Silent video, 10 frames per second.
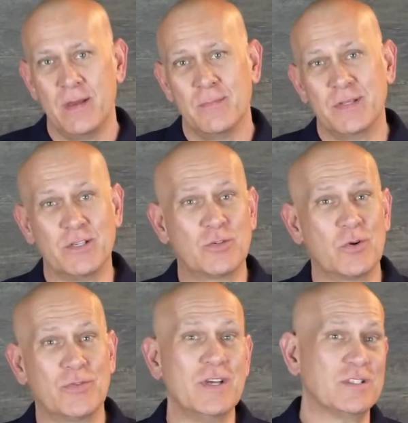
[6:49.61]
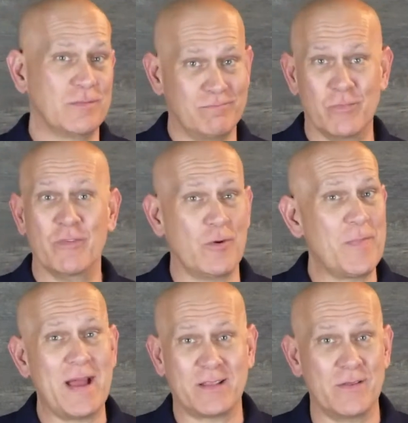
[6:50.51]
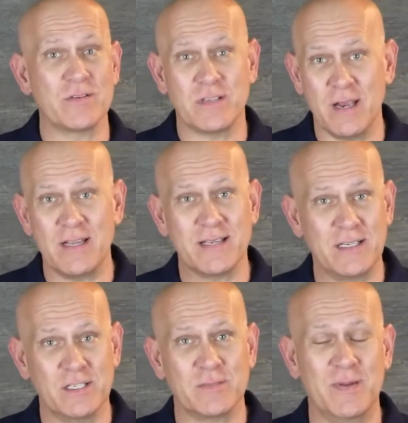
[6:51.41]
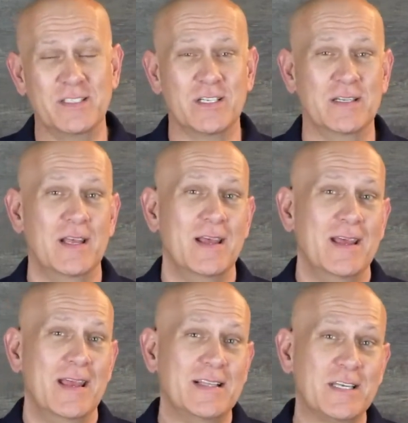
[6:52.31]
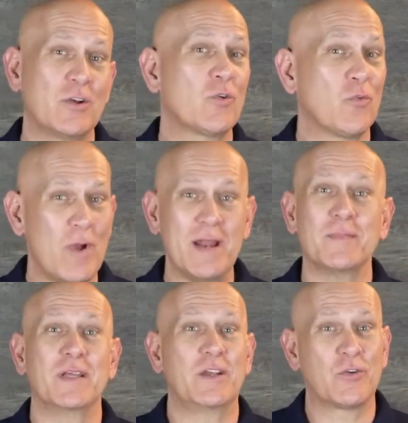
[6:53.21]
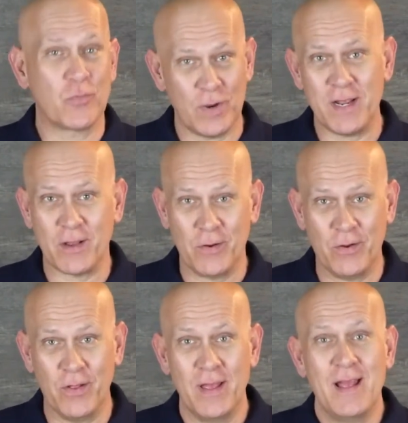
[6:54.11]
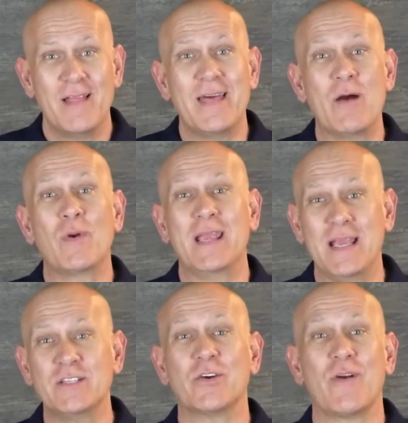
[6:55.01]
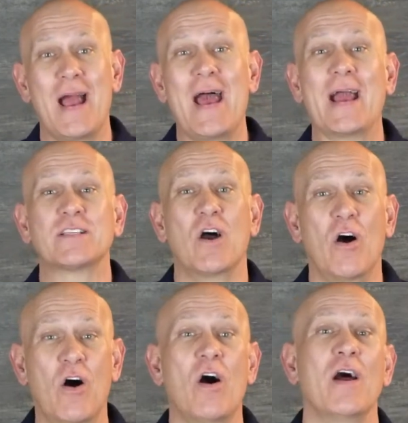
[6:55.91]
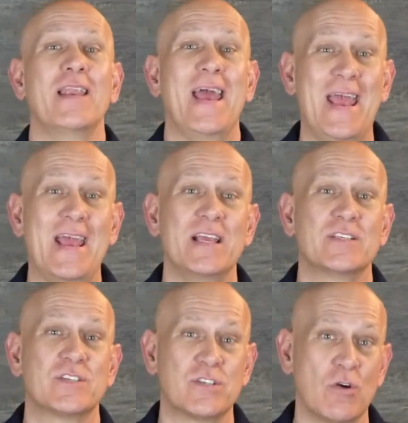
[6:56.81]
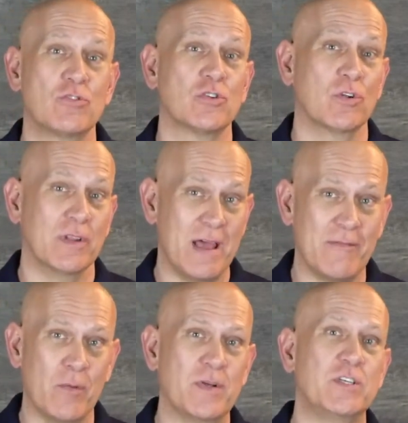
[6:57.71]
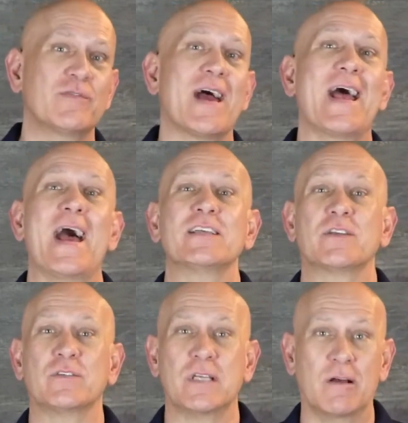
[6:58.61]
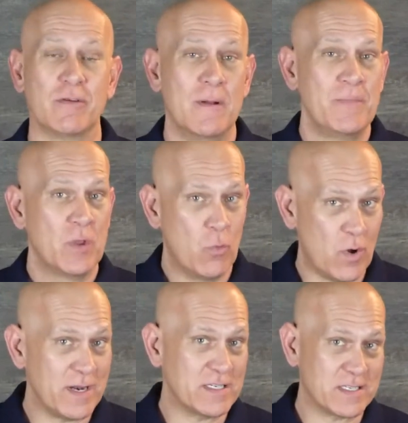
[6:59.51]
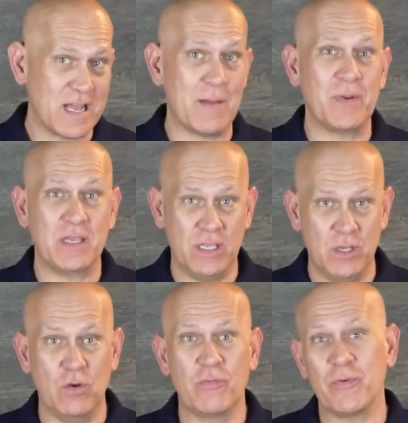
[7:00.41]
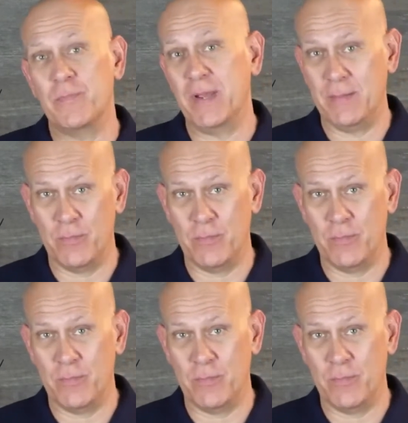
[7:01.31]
But the truth is, refer back to those studies I just mentioned, it's incredibly critical that we interact on a social level. But you've got to ask yourself, what is stopping you from being